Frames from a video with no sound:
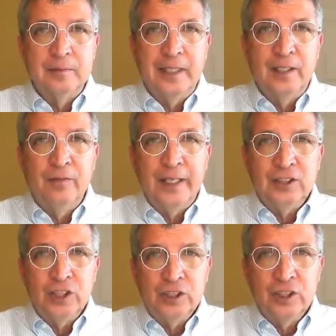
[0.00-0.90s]

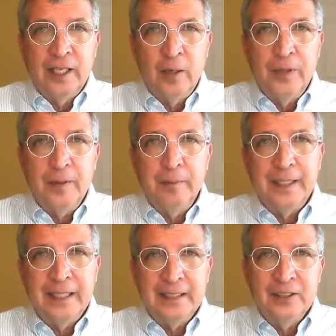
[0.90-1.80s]
interventions to help them,
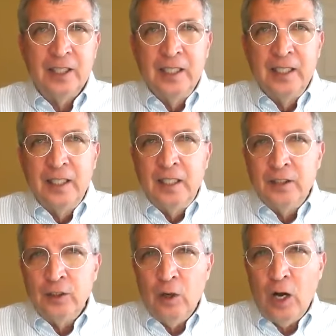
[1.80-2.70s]
because
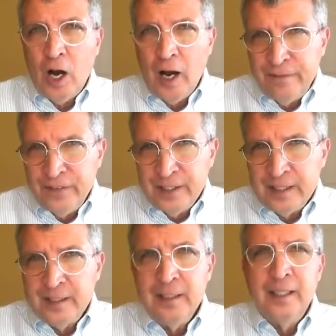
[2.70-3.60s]

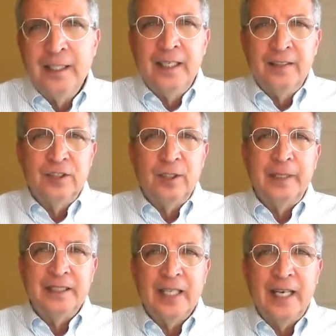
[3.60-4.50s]
often if
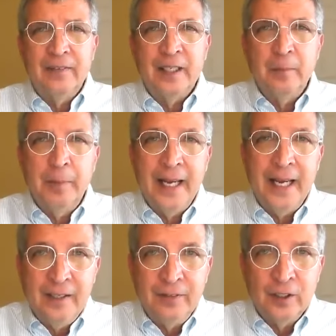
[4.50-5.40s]
somebody is having a
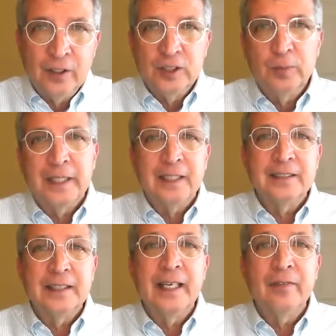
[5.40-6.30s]
behavior, it's
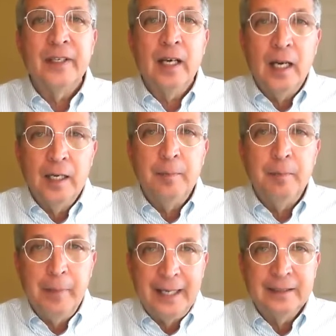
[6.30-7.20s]
because they have an
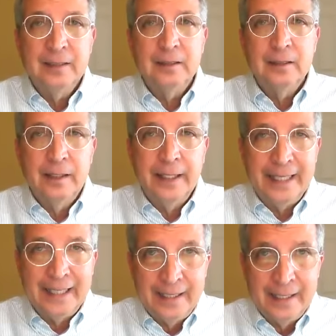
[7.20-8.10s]
unmet
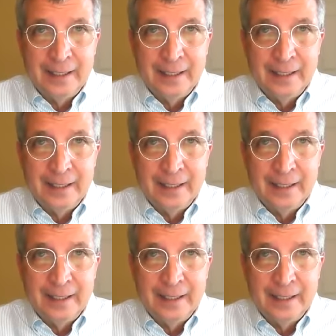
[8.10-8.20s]
need.